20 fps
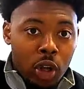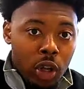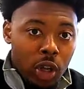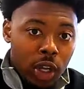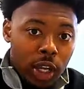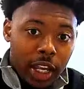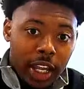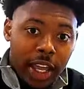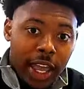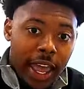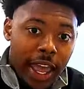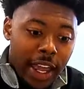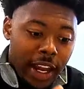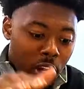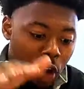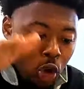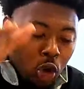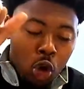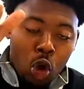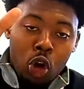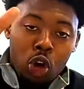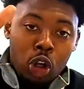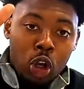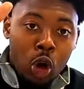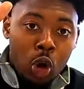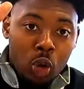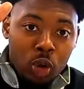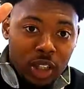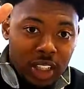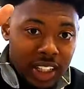It had a
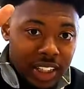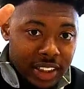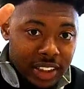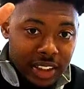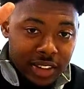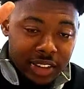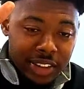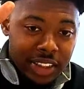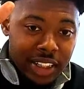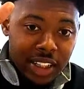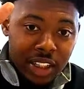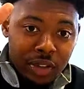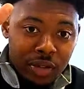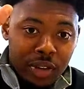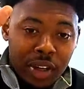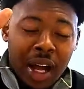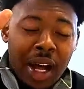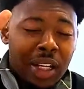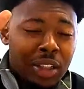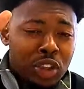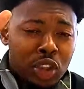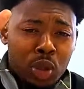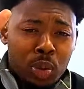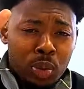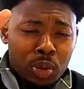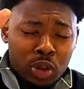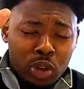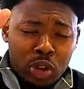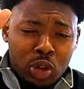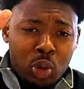long list of sales for October
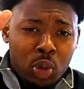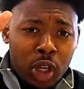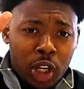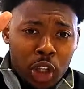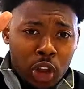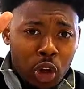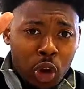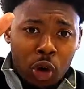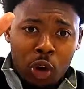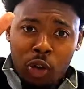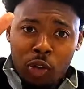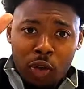23rd,